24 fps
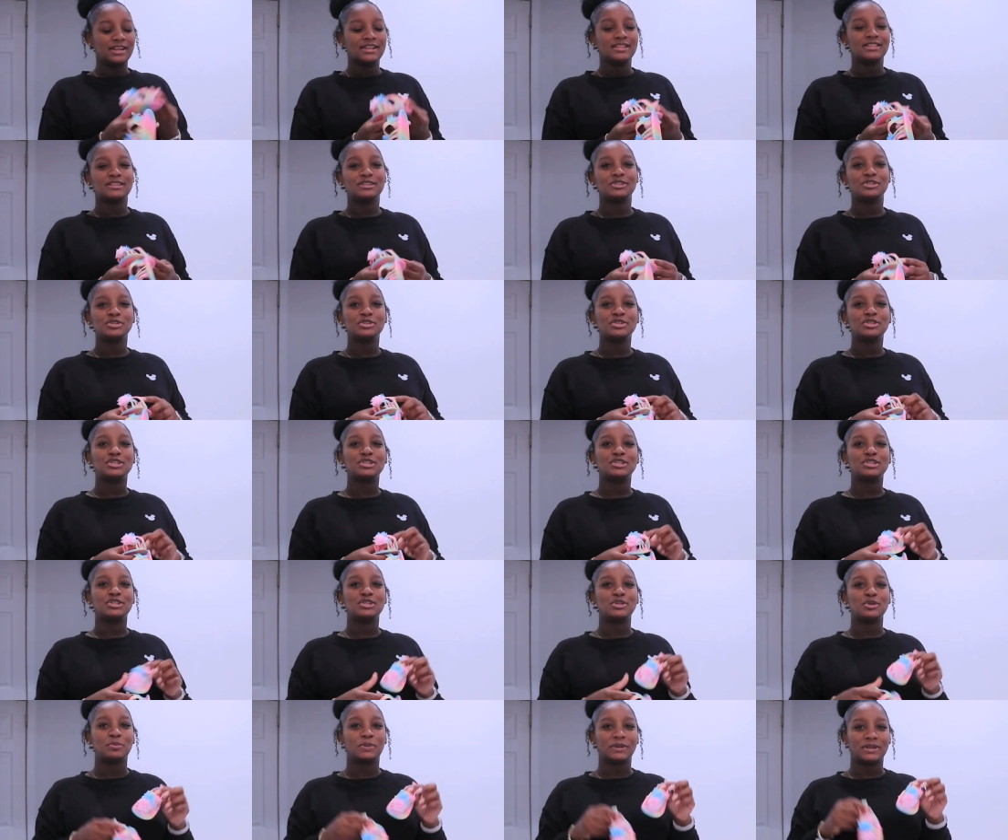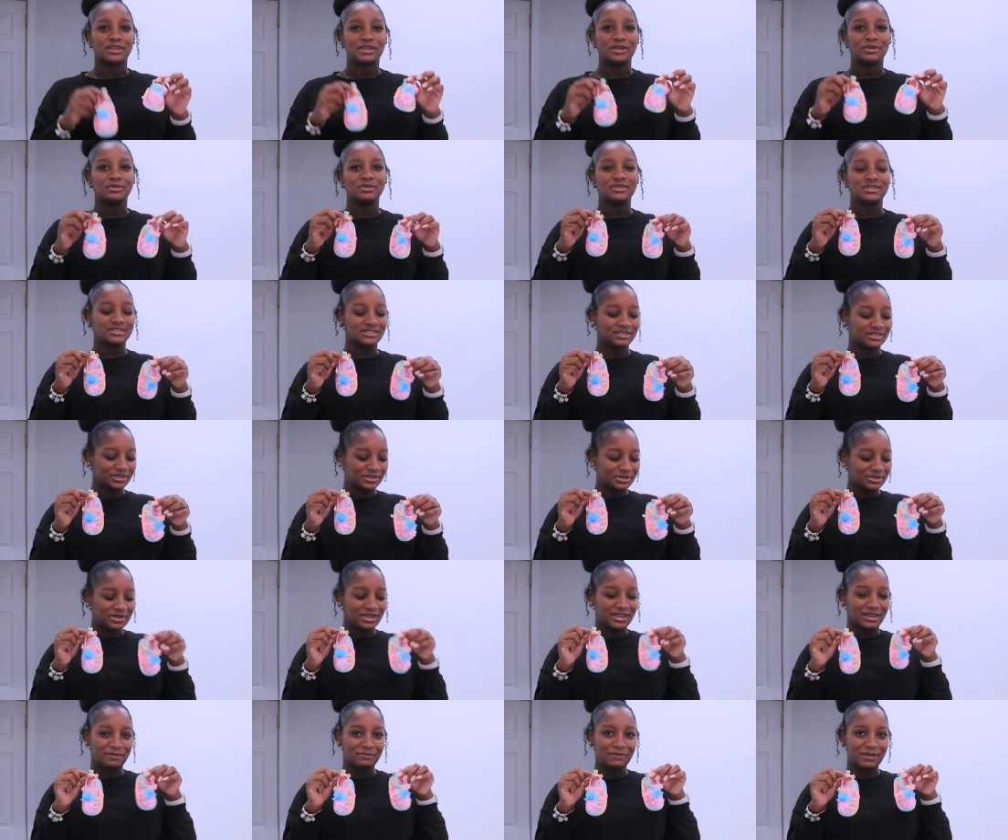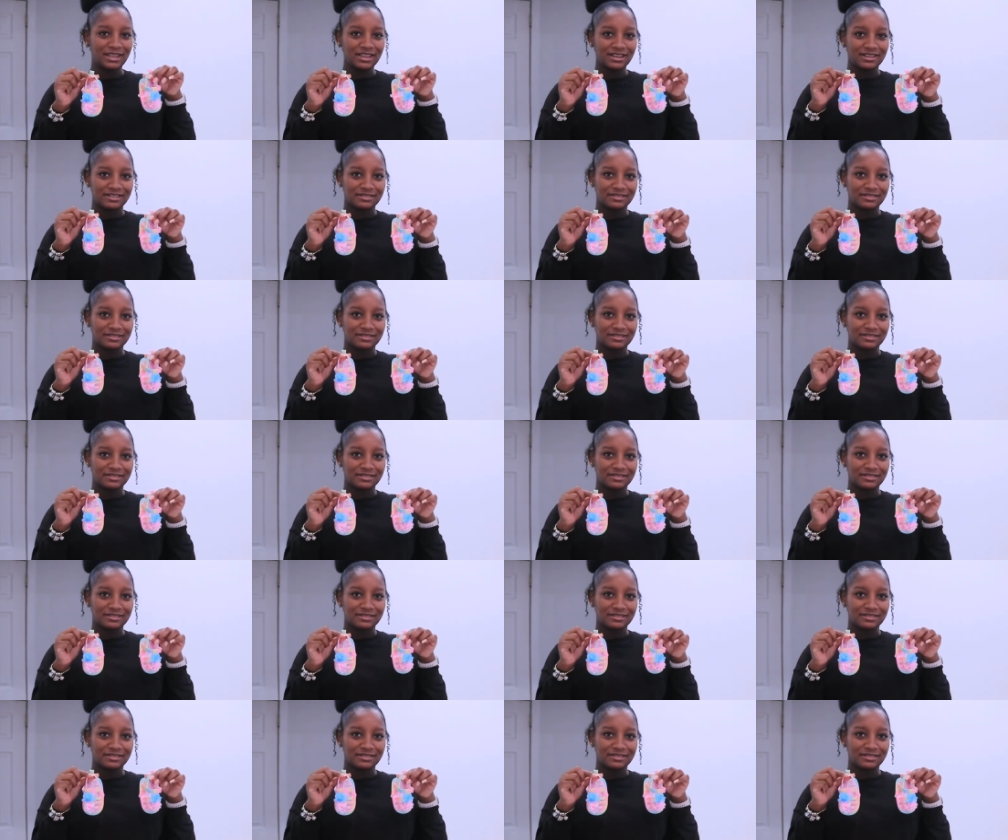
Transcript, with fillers: these are stupid cute. Are you kidding me?